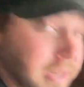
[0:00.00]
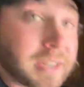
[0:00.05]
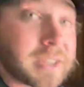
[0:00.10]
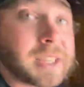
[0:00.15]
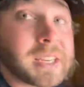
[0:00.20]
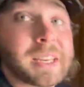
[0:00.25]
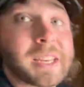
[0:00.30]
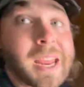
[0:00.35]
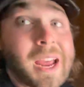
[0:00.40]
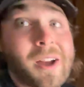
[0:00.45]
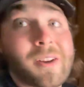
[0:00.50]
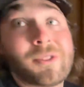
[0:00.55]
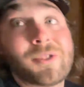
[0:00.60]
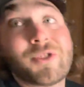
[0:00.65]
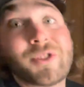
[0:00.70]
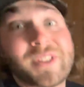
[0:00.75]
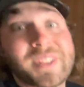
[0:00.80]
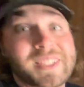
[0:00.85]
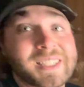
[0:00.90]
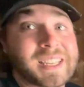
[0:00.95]
did count, and
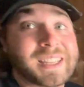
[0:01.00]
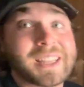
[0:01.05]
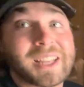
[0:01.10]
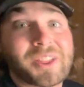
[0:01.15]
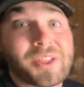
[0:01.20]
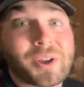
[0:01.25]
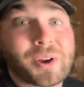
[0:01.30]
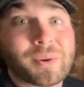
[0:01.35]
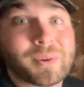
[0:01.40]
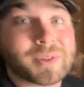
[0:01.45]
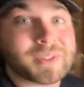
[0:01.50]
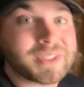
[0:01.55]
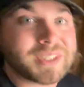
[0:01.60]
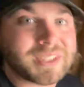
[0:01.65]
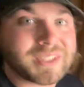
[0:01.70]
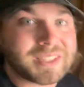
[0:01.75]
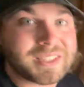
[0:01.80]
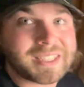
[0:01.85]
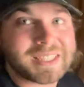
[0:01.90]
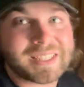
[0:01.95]
she said that there
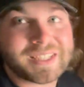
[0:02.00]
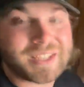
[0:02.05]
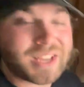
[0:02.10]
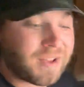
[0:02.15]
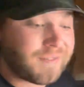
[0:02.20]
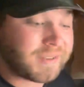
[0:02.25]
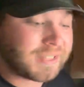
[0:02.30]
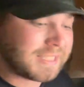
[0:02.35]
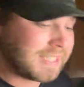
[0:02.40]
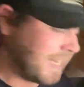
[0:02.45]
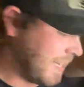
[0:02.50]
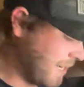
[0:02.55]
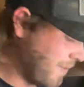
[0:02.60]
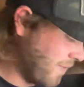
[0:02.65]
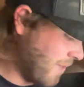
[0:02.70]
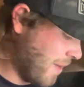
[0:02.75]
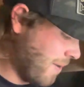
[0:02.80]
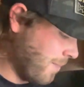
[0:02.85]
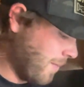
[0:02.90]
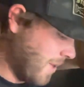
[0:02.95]
was 17 of
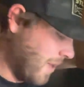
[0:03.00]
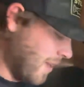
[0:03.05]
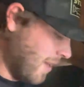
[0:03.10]
them.